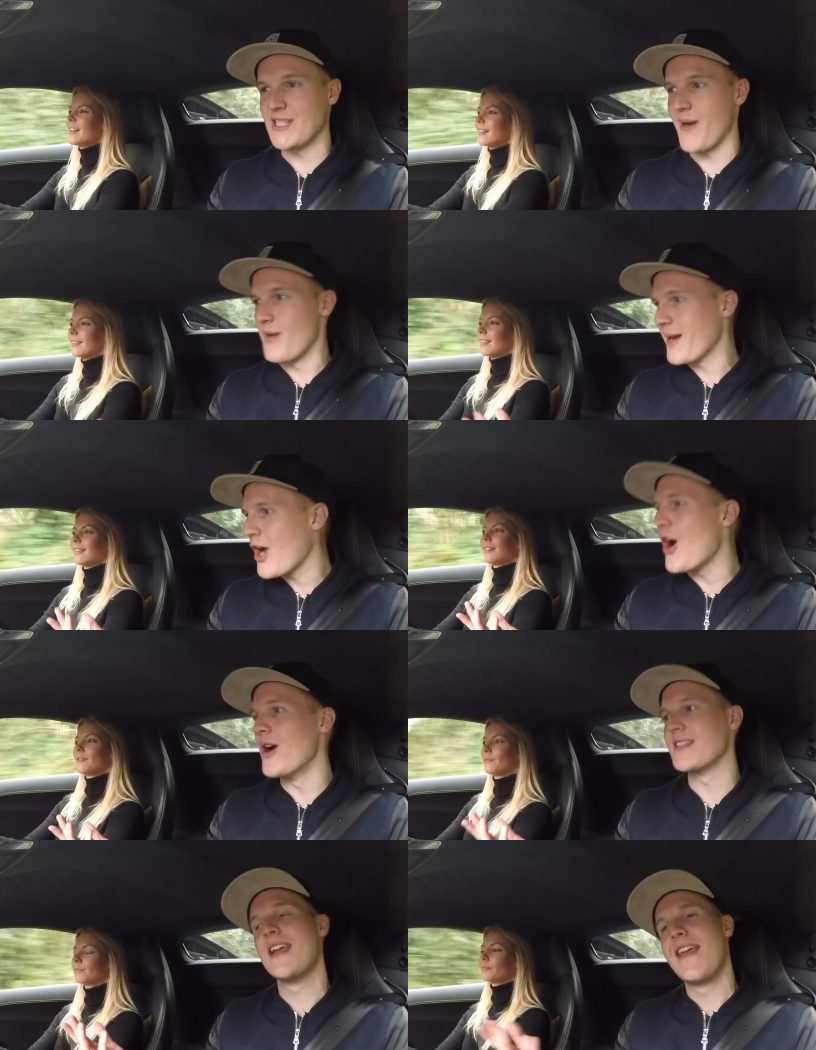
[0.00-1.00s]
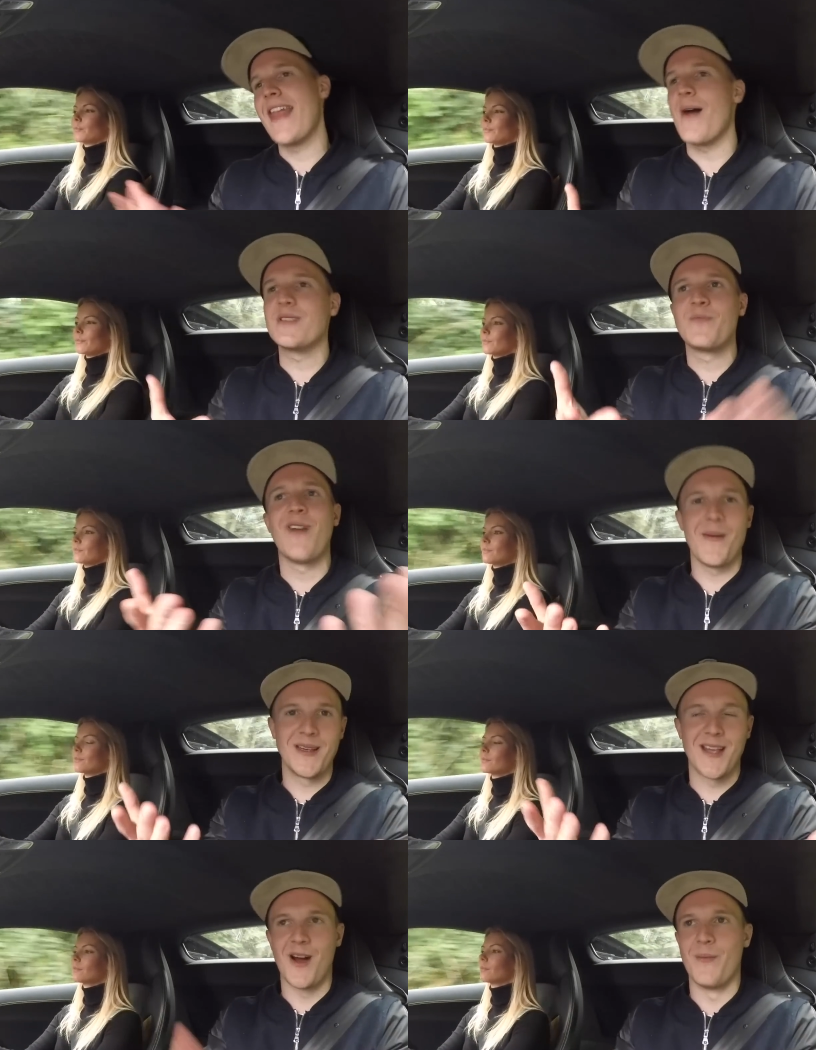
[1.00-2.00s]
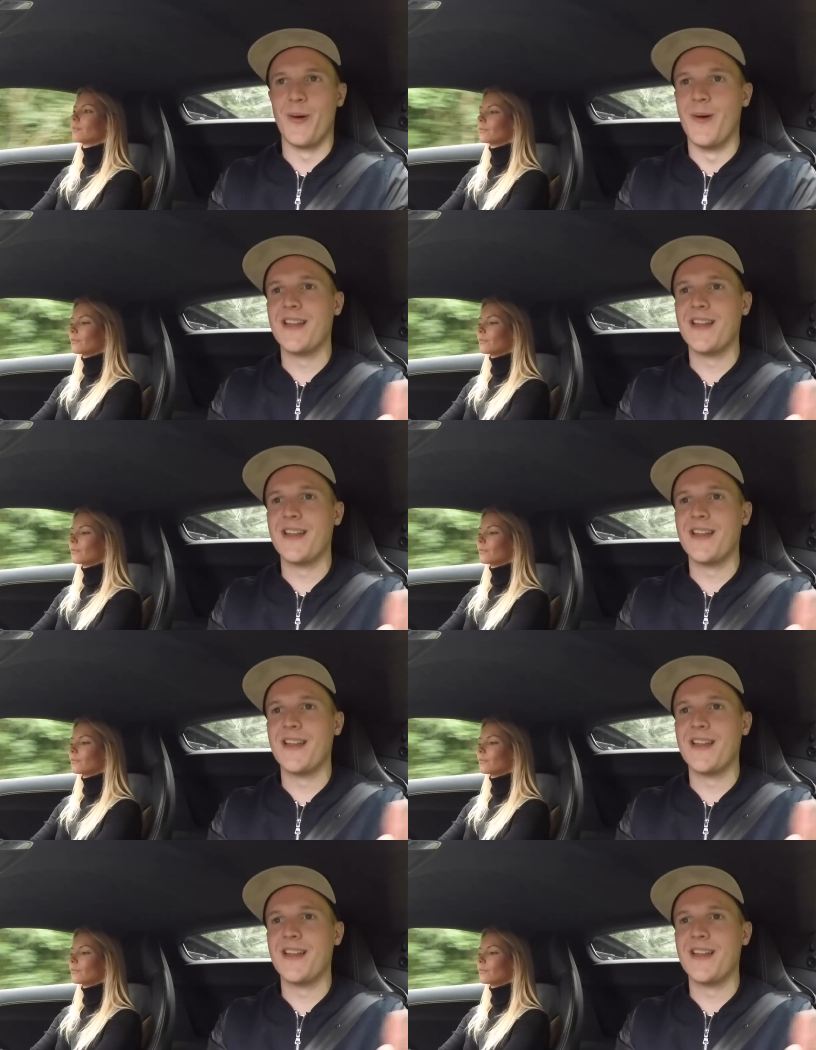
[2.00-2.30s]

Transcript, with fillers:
Speaker 1: inspiring because that was a prime example.